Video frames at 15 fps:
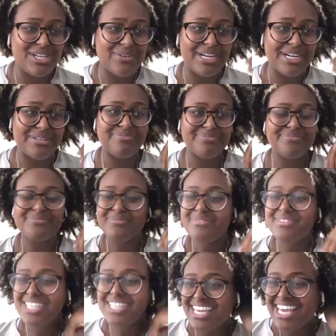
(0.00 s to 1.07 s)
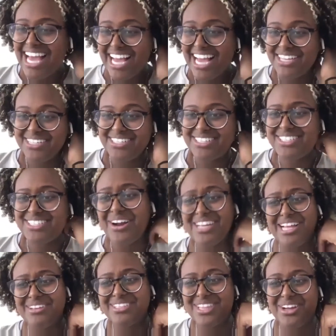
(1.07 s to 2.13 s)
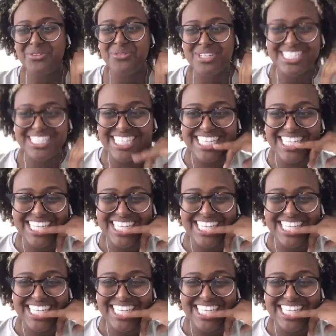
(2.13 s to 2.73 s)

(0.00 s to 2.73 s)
so yeah, sorry, that was long-winded.